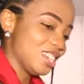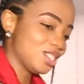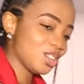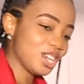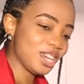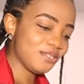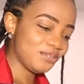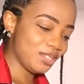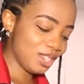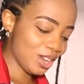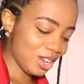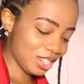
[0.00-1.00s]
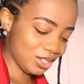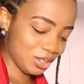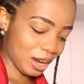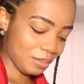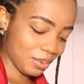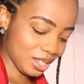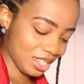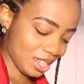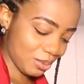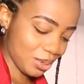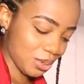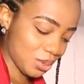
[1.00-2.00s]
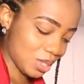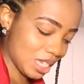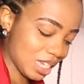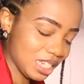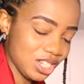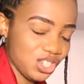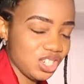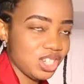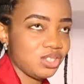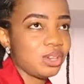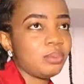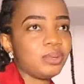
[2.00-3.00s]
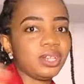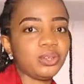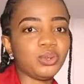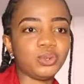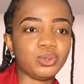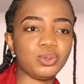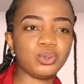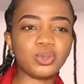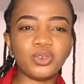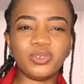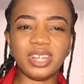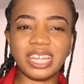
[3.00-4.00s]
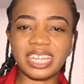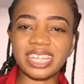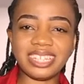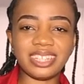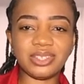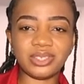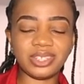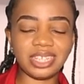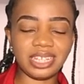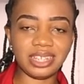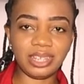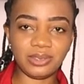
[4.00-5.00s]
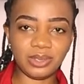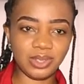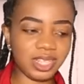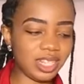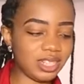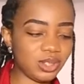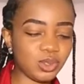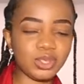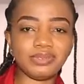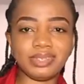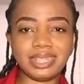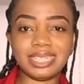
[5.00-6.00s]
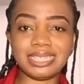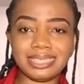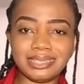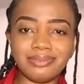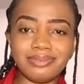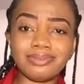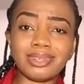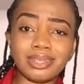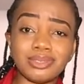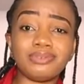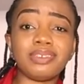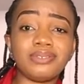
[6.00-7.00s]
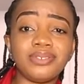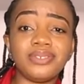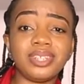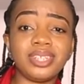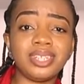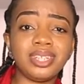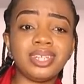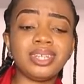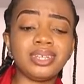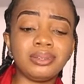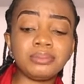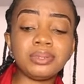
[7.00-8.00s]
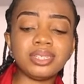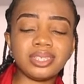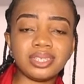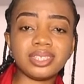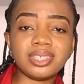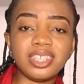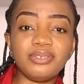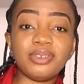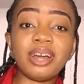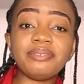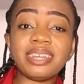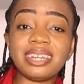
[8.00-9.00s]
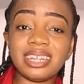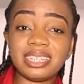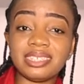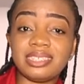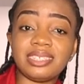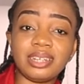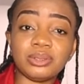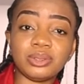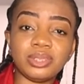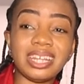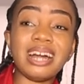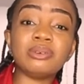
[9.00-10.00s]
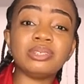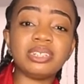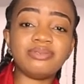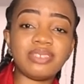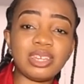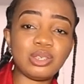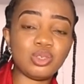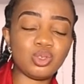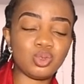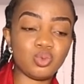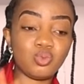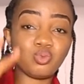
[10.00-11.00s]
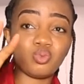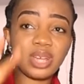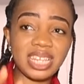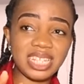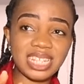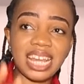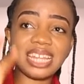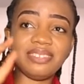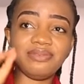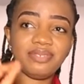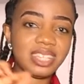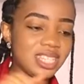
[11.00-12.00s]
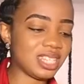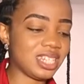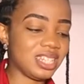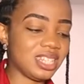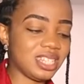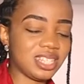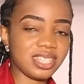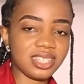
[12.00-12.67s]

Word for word: So if the other tripods that we know, 10 inches tripod and all, could go for like 8,000, 9,000, and this goes for 13,500, please, if you have that 9,000, I would advise you to wait and invest in this.